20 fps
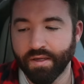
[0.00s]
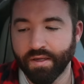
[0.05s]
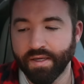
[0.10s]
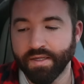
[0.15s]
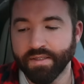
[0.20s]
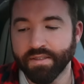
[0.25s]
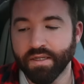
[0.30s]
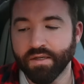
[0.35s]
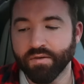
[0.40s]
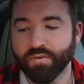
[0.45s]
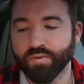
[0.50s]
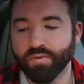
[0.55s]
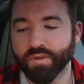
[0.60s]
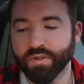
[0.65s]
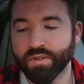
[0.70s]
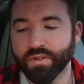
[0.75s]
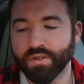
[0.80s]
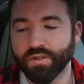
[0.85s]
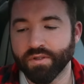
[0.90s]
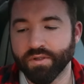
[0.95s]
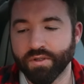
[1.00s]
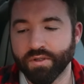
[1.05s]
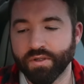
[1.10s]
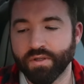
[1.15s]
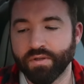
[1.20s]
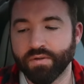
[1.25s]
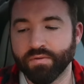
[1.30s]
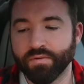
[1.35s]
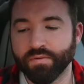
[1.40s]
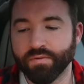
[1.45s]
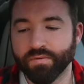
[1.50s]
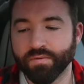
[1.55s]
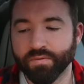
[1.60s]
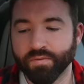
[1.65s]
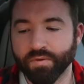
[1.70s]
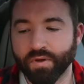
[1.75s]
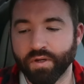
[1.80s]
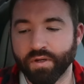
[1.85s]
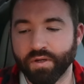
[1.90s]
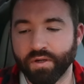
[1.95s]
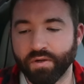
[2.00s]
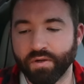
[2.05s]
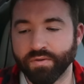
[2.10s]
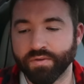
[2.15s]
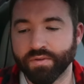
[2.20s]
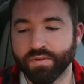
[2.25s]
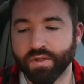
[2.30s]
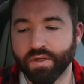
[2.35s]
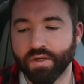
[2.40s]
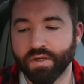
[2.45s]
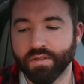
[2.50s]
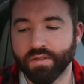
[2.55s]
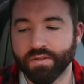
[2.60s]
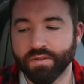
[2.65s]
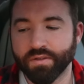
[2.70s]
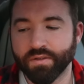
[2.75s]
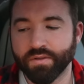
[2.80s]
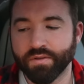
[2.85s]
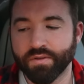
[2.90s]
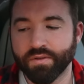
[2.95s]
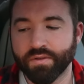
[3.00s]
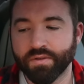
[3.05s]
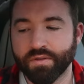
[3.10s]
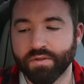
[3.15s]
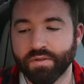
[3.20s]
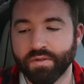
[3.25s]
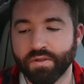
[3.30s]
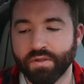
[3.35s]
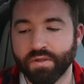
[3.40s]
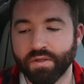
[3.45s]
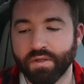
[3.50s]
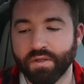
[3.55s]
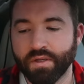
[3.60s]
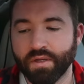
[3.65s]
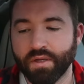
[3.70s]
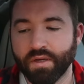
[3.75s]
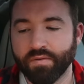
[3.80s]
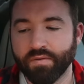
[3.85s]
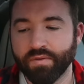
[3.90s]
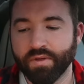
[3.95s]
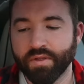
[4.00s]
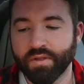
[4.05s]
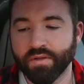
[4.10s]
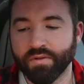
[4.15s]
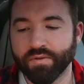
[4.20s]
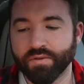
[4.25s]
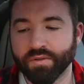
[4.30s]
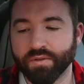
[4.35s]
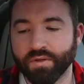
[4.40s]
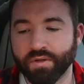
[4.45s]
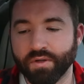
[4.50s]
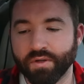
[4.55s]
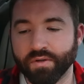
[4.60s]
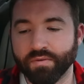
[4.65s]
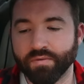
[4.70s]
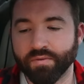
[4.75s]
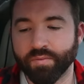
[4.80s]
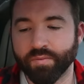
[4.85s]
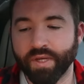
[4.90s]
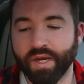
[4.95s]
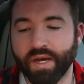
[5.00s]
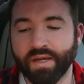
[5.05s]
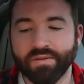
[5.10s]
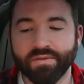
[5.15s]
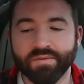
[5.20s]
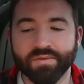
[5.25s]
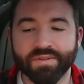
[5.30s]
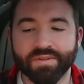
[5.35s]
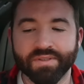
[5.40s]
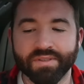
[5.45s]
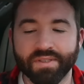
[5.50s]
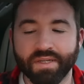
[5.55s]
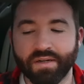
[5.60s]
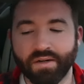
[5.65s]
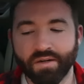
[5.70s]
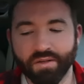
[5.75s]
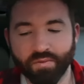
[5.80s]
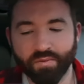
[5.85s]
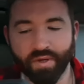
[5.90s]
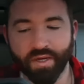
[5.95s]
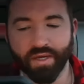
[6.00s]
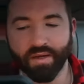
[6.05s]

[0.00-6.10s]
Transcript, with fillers: He's got a really good front nose slide too. I feel like those are hard for me. I don't sit all the way